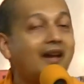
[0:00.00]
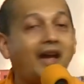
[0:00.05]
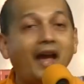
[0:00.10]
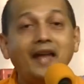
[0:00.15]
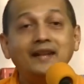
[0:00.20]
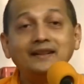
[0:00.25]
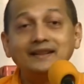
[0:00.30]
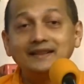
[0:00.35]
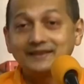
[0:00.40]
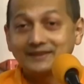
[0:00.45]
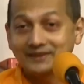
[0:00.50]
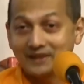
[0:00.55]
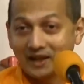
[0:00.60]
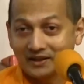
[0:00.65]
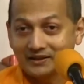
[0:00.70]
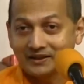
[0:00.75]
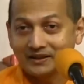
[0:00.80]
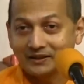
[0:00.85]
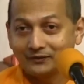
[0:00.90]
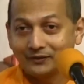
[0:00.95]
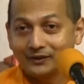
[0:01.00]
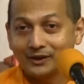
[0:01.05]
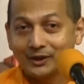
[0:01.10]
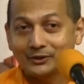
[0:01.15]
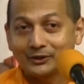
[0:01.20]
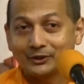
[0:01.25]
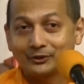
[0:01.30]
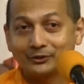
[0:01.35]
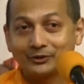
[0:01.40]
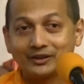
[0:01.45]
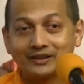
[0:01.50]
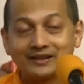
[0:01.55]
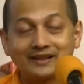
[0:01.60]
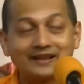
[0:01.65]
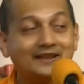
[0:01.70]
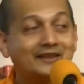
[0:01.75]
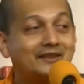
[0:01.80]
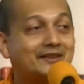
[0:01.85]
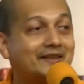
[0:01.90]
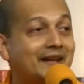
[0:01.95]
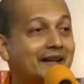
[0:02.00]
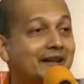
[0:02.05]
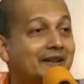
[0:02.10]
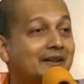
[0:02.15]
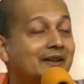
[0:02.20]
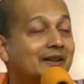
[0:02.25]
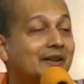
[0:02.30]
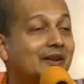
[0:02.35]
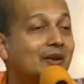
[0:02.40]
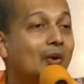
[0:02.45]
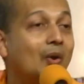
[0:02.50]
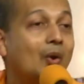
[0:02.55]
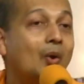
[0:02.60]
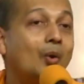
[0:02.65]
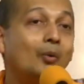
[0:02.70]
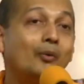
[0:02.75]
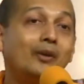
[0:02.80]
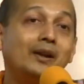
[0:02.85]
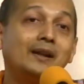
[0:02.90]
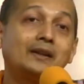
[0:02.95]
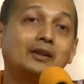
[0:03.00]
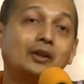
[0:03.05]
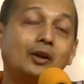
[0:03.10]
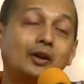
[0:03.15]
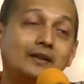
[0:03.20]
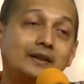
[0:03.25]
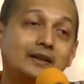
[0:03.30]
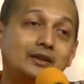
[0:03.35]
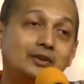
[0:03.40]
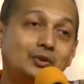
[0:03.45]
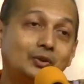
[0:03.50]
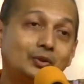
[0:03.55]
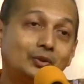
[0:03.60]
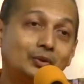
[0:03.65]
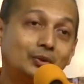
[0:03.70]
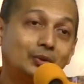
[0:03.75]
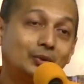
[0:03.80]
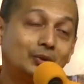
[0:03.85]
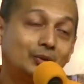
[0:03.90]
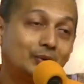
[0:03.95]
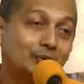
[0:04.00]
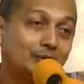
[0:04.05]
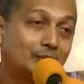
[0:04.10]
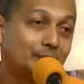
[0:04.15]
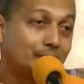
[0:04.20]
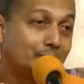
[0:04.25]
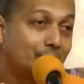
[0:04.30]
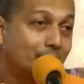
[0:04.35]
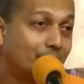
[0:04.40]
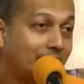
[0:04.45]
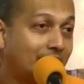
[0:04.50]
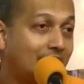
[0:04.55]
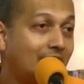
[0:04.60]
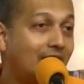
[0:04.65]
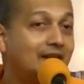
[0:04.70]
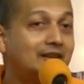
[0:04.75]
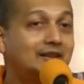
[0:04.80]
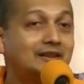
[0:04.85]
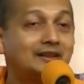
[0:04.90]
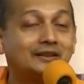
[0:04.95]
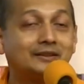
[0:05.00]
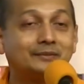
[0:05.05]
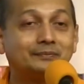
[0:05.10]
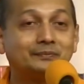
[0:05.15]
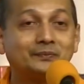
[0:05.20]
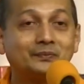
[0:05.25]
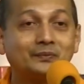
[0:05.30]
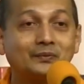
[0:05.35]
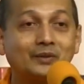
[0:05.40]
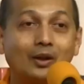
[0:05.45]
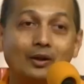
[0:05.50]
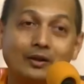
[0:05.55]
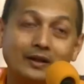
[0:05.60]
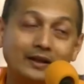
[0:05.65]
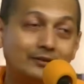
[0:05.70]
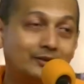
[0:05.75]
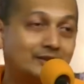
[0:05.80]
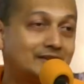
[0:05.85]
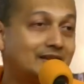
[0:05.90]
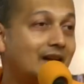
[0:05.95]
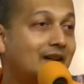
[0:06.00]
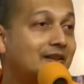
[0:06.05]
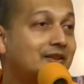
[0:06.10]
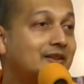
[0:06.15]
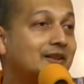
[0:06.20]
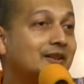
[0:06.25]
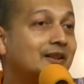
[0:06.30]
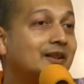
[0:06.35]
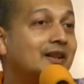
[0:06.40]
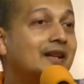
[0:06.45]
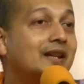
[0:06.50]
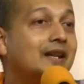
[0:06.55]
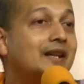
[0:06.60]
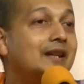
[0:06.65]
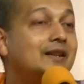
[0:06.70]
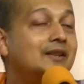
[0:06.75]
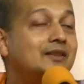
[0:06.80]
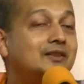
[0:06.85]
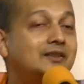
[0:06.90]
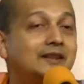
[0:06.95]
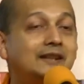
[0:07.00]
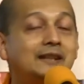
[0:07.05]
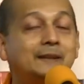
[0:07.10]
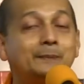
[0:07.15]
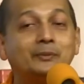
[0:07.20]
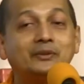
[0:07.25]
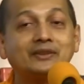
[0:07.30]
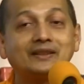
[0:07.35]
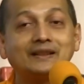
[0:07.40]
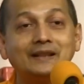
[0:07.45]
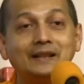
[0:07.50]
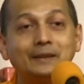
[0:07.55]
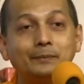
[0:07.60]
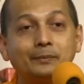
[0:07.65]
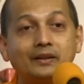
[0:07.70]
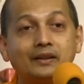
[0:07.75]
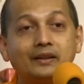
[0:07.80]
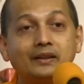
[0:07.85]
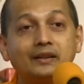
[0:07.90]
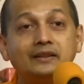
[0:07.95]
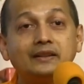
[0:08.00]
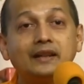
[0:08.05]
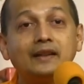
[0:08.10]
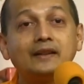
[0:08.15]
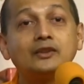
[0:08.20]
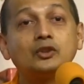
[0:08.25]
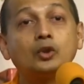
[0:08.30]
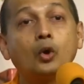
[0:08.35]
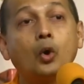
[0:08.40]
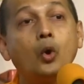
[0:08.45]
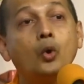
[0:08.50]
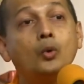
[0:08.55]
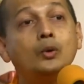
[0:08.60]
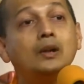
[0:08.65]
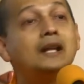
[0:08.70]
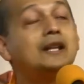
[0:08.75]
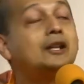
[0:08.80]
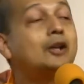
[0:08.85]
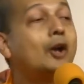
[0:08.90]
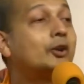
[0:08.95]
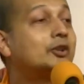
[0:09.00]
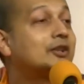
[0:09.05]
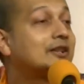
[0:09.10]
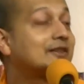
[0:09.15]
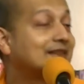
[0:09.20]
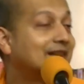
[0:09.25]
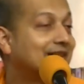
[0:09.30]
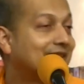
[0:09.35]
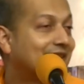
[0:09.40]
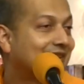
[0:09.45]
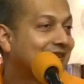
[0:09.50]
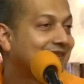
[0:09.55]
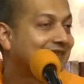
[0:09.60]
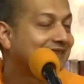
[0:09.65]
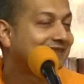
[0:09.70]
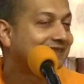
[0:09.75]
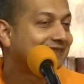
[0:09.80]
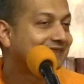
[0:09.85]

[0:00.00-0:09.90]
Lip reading: And this Sankhyan philosopher, he said, "Well, according to Vedanta or even Sankhya, in deep sleep, there is only consciousness."